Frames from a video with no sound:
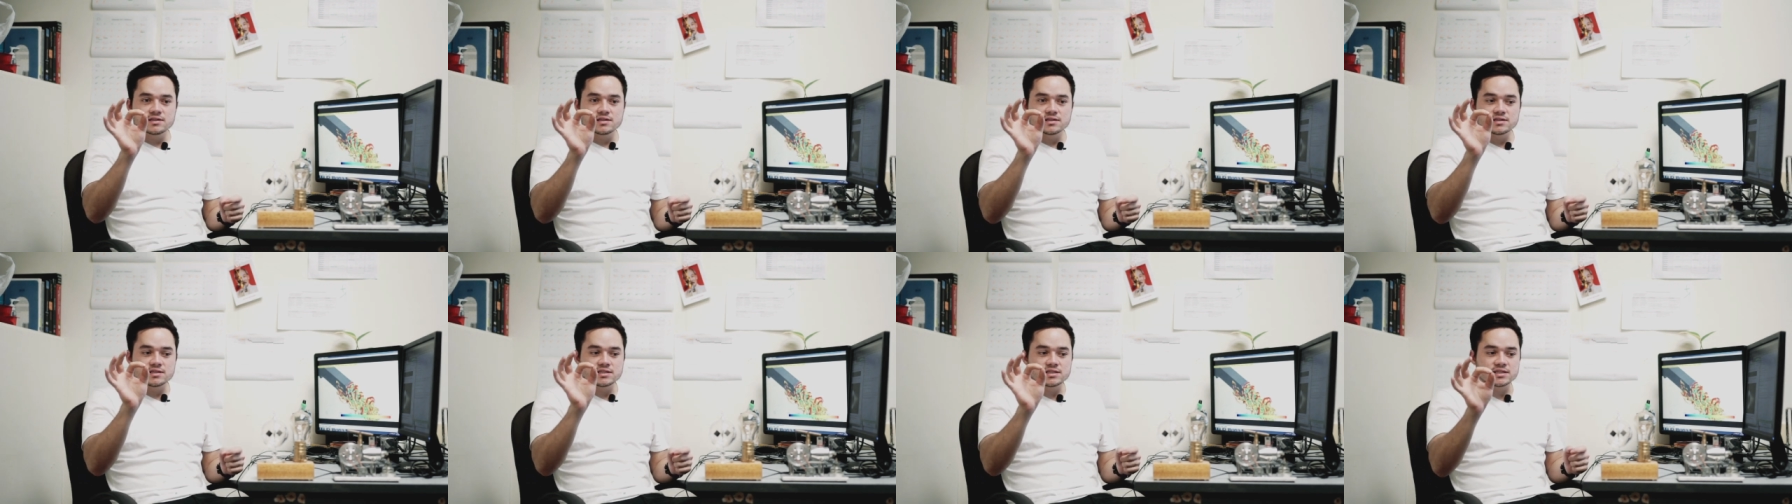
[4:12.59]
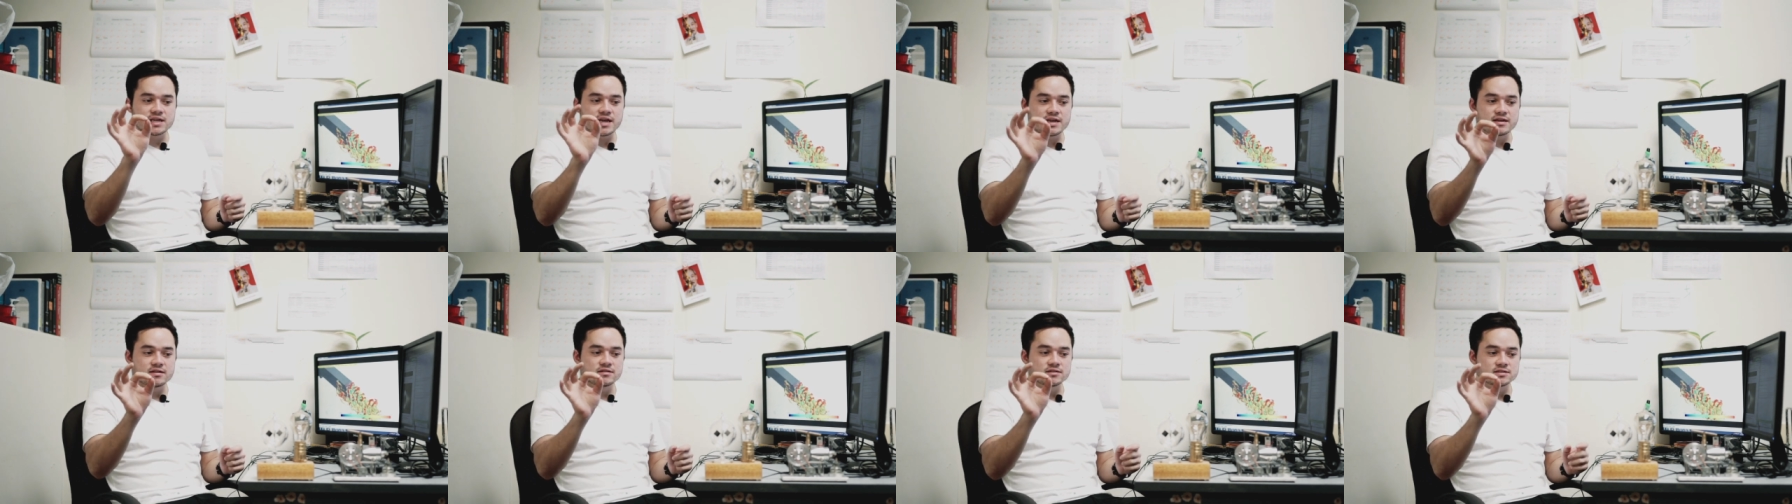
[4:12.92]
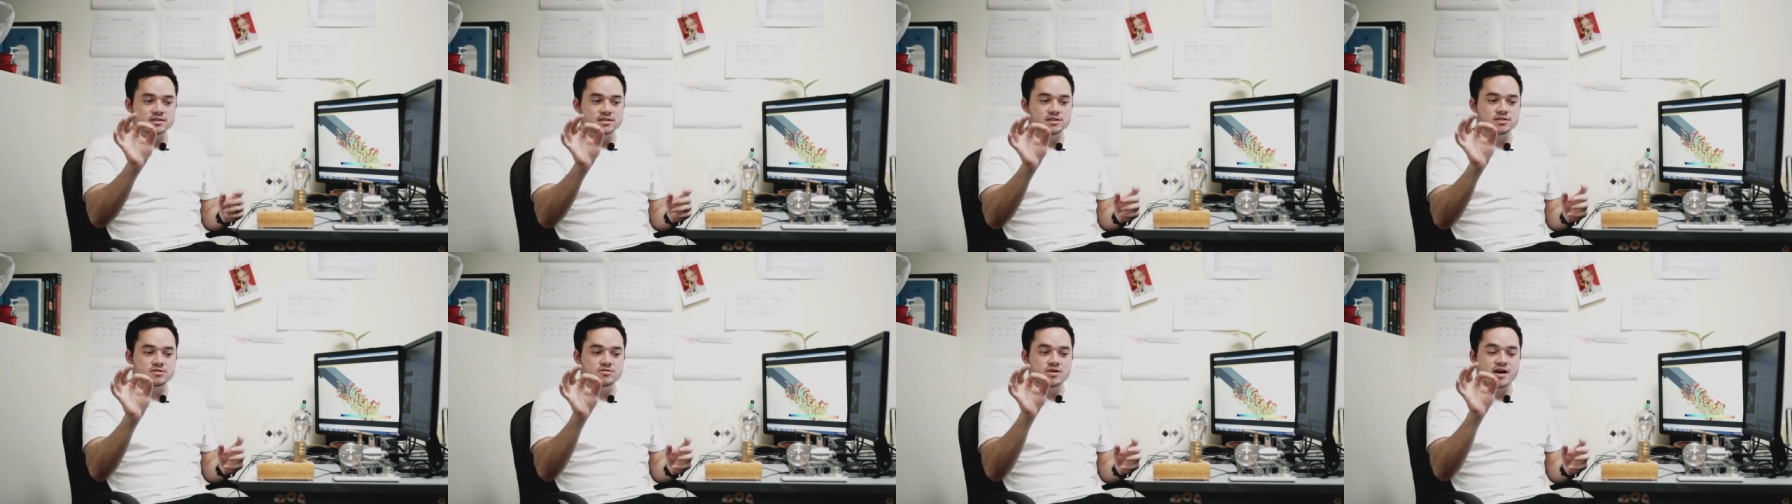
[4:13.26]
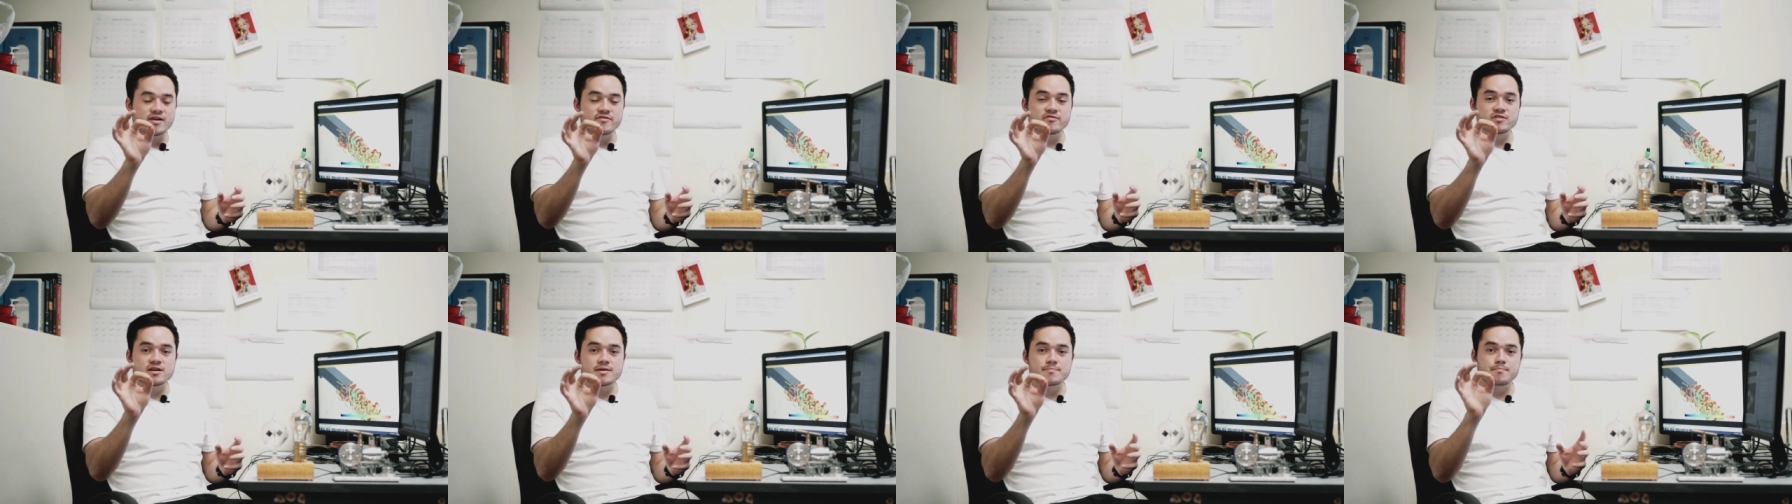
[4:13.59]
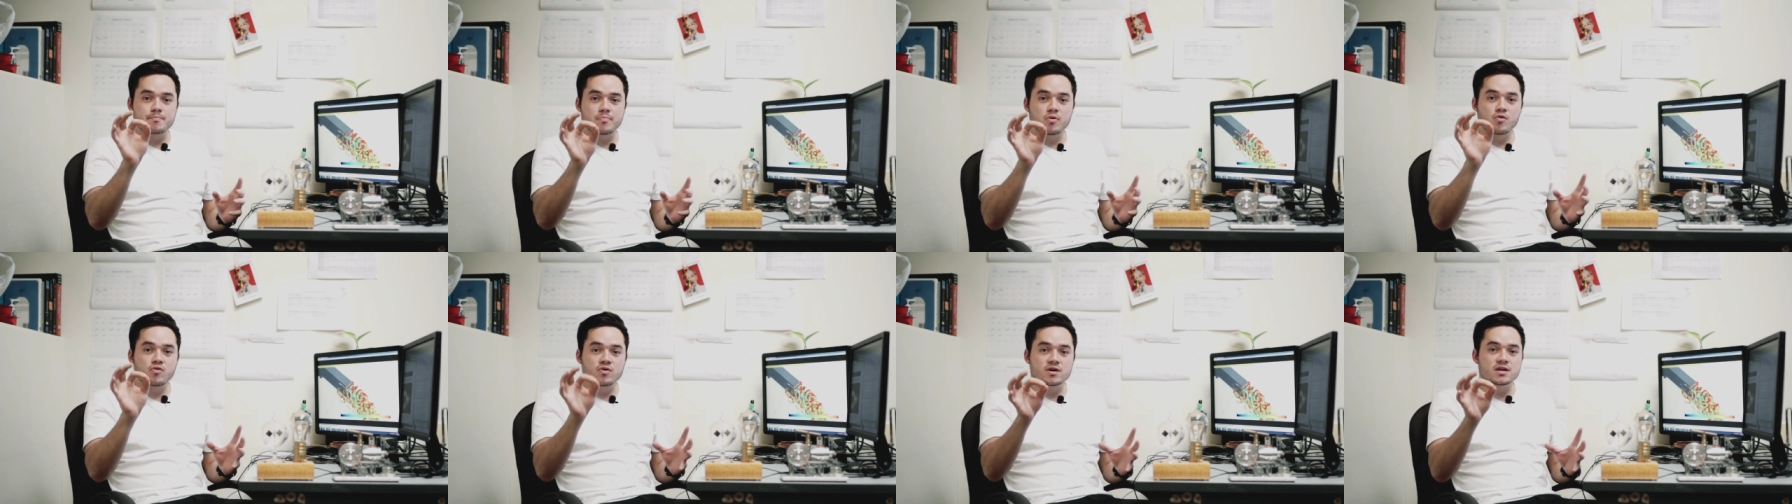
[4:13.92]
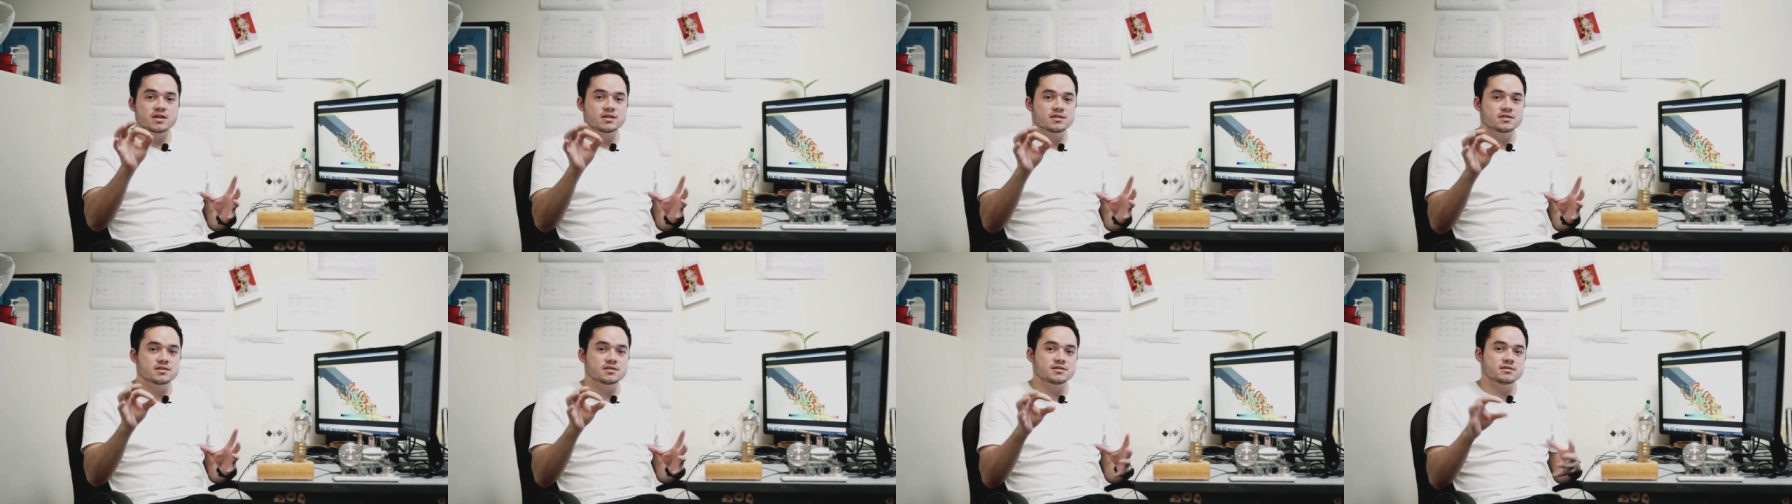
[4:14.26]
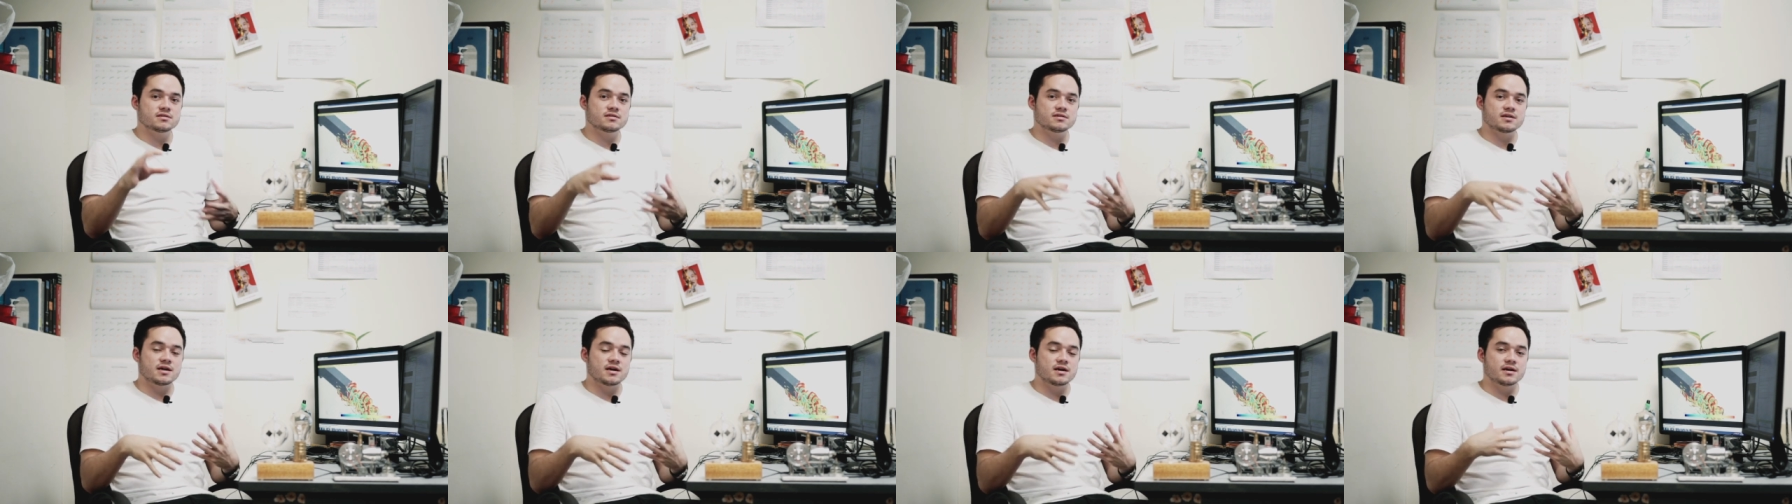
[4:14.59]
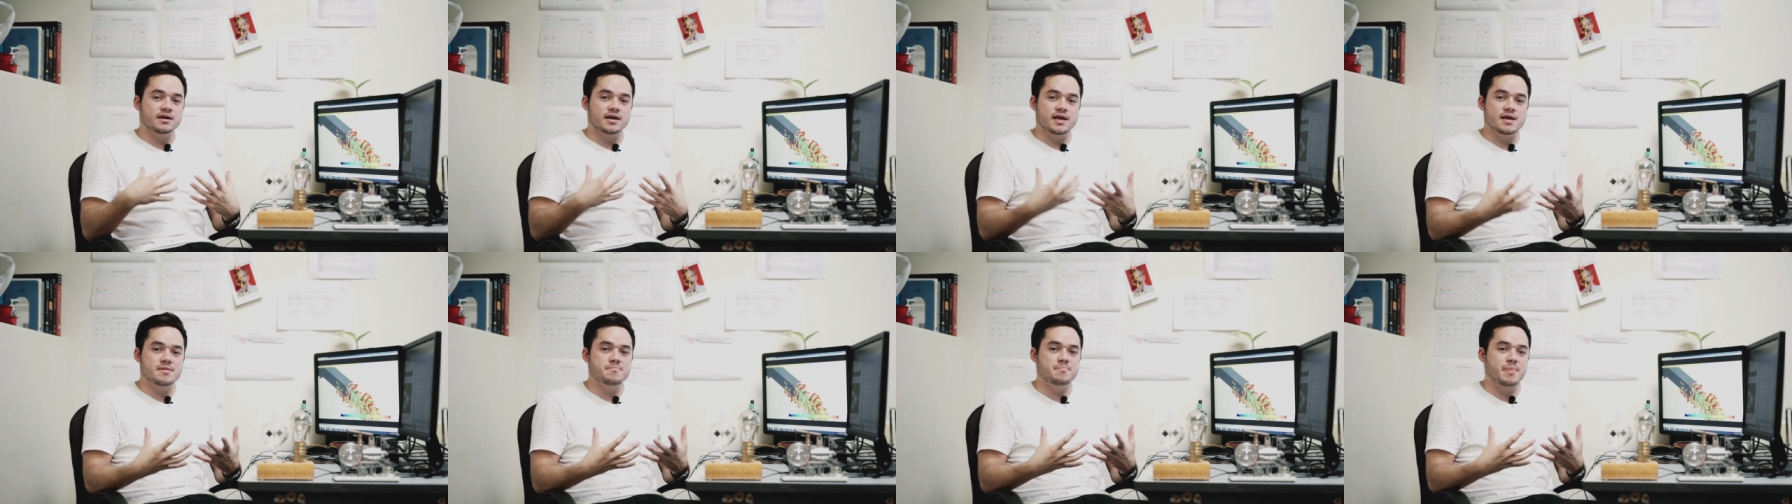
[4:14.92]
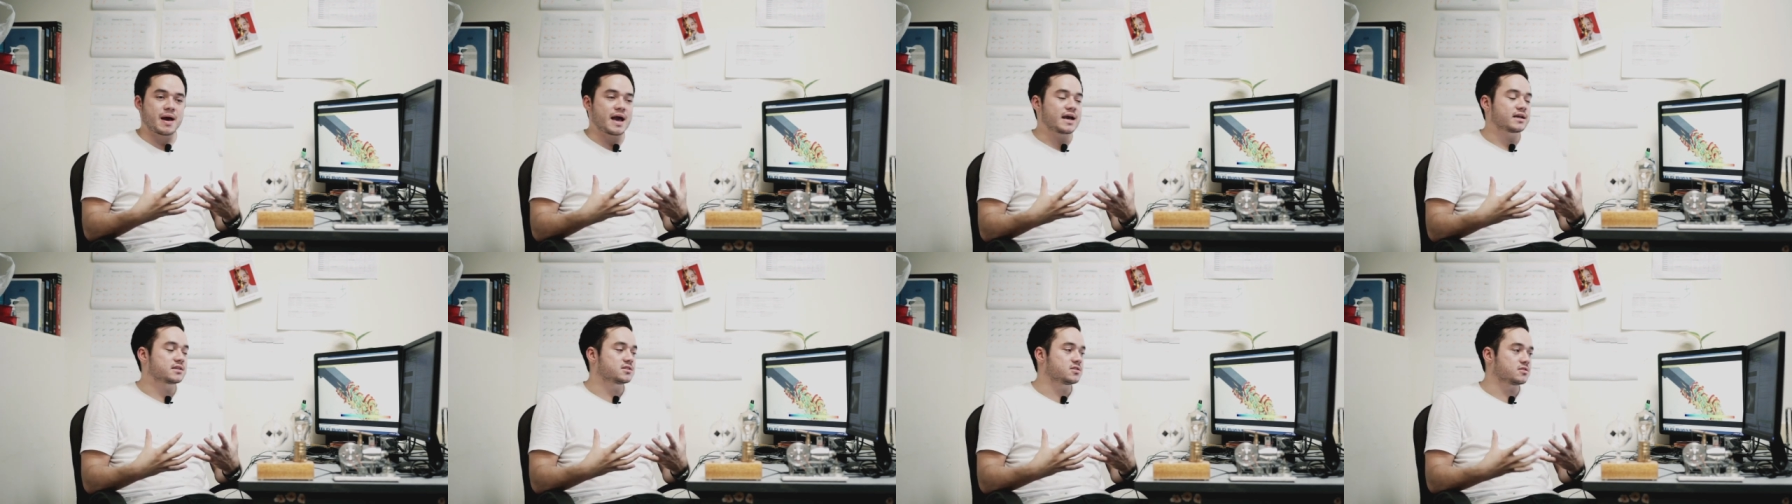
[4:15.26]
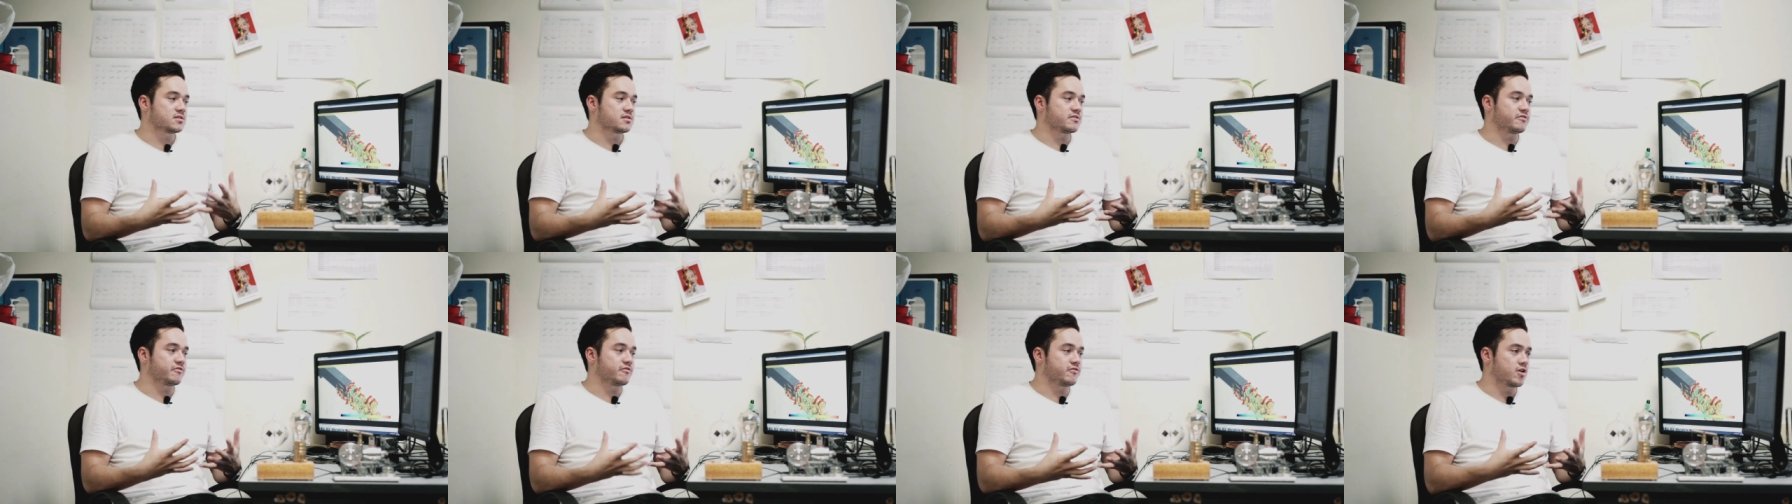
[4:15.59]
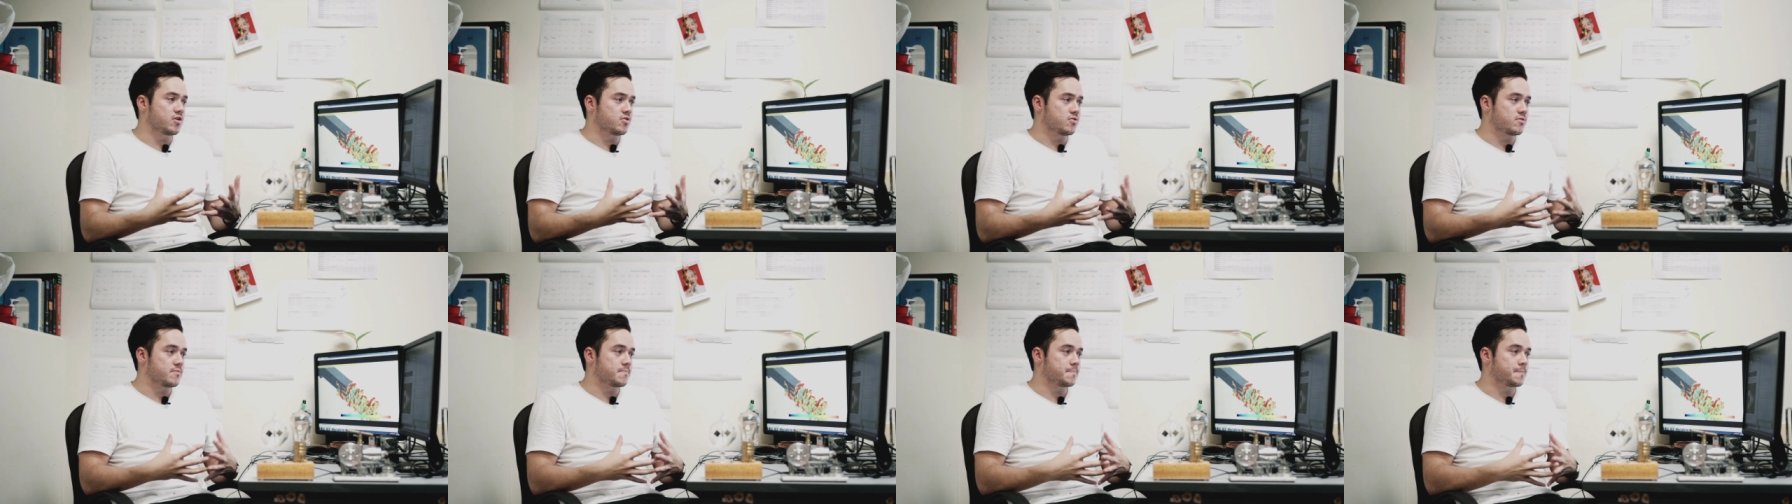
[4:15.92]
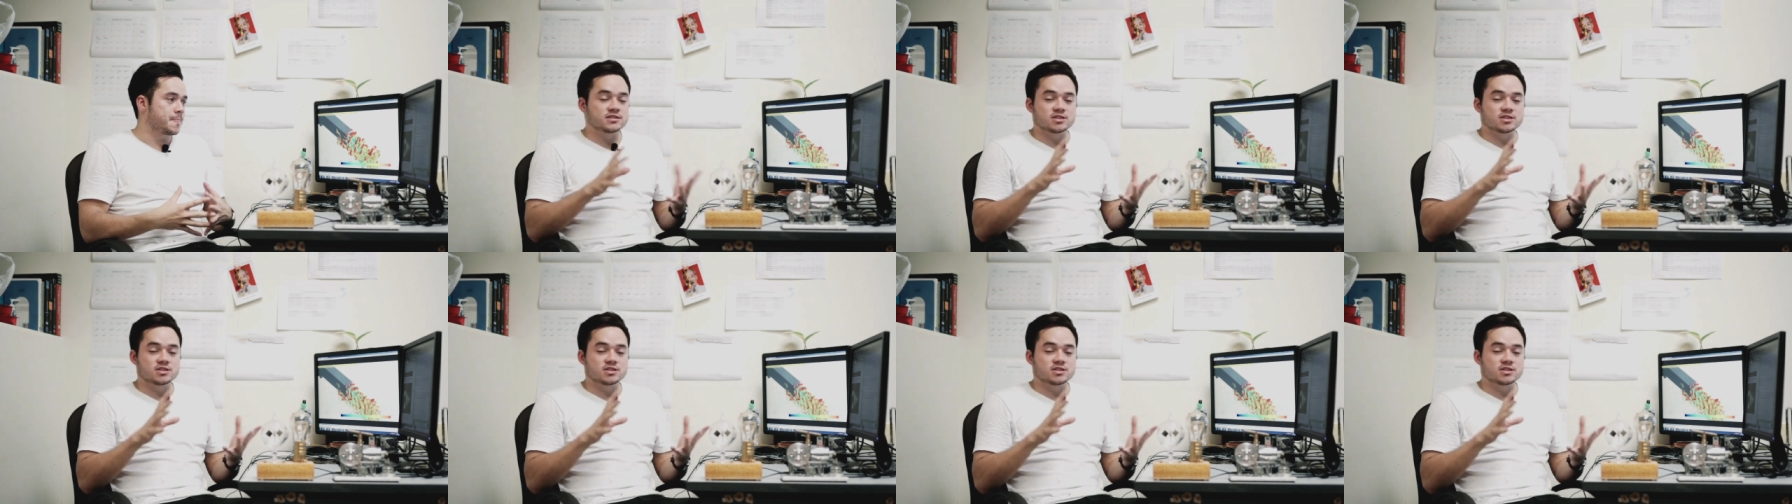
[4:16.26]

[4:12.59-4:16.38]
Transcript: scales do have an important uh, impact on the flow.